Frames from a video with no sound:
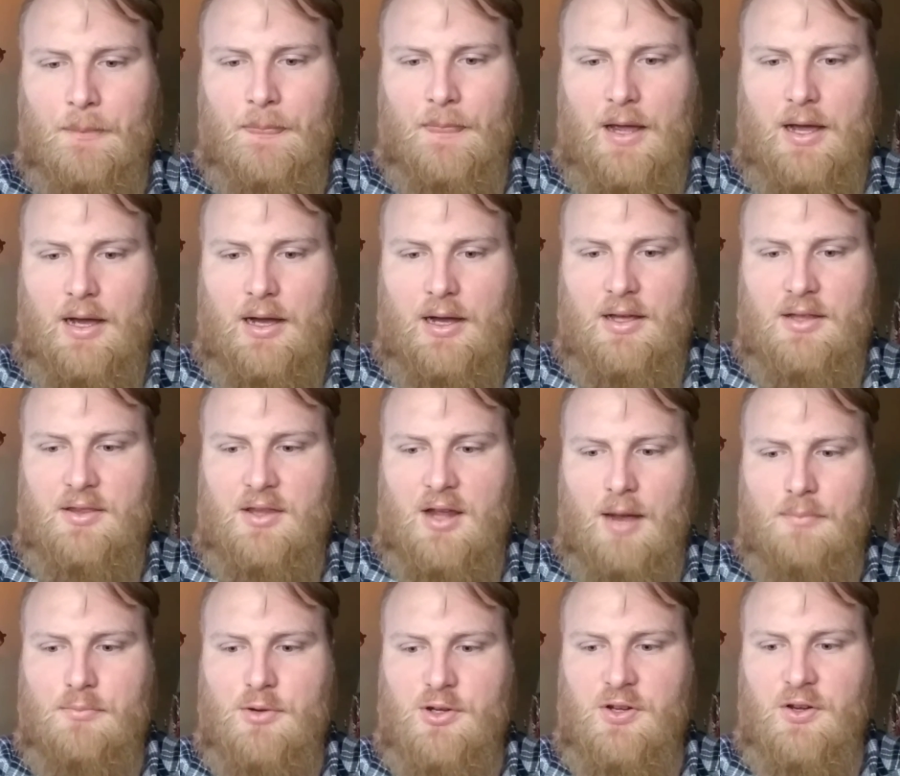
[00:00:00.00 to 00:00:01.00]
The
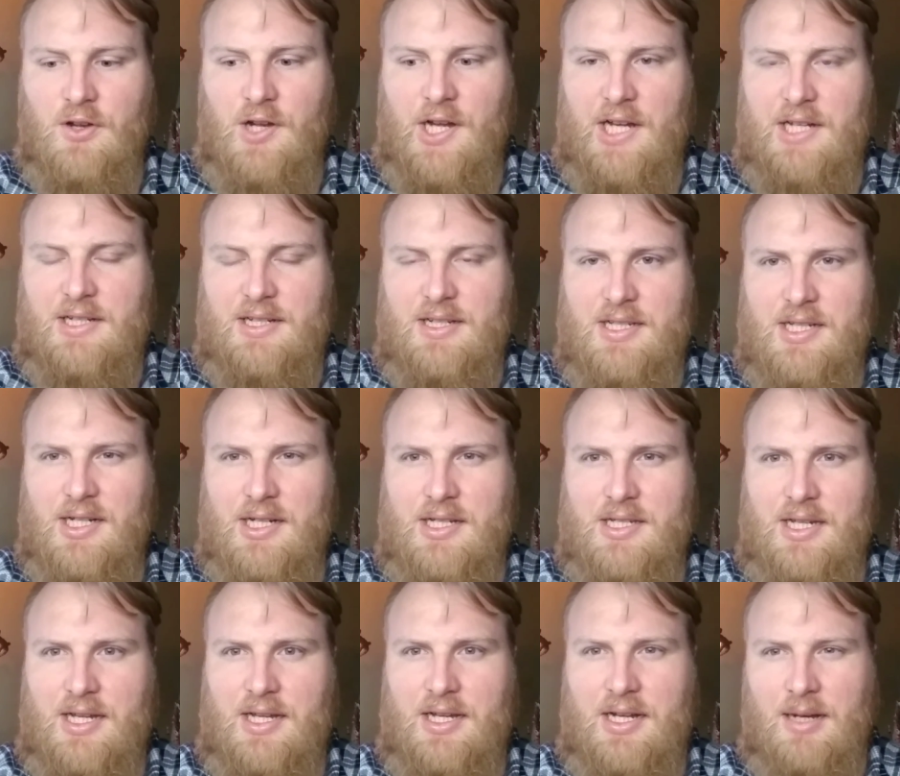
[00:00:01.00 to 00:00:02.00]
opportunity to
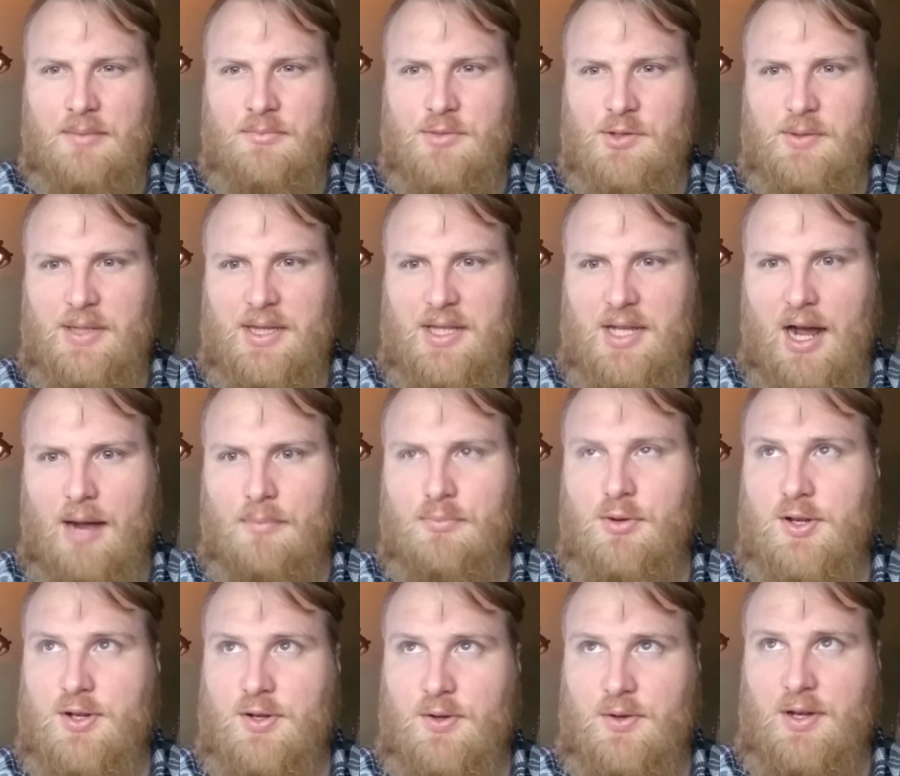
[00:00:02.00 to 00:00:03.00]
succeed comes with the
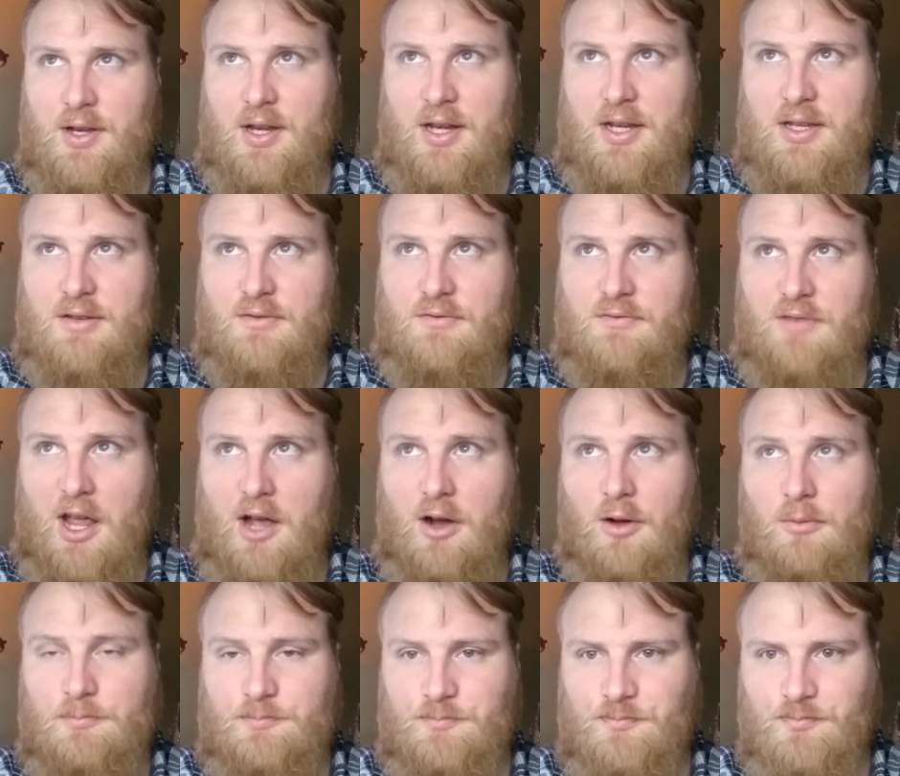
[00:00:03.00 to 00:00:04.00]
opportunity to fail.